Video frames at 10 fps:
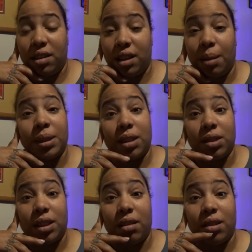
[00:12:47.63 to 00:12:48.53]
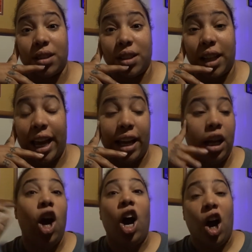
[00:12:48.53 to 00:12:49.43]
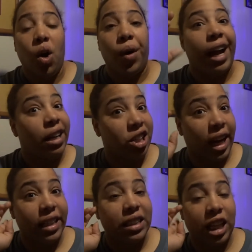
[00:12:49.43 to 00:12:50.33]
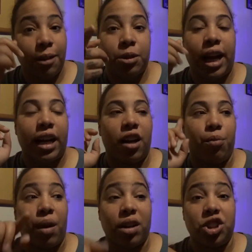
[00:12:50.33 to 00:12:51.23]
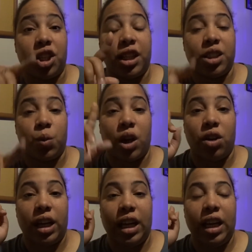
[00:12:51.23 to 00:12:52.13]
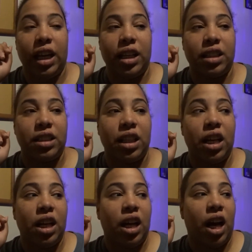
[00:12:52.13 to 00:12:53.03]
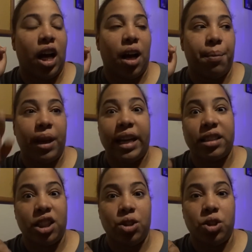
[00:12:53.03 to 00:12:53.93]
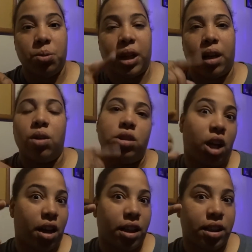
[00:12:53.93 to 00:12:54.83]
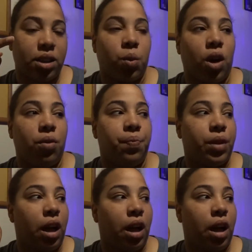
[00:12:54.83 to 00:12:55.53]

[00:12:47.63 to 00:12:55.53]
I'm so stoked. And oh, and you guys keep track of Mark's journey as well. He has a YouTube channel, Tara does as well.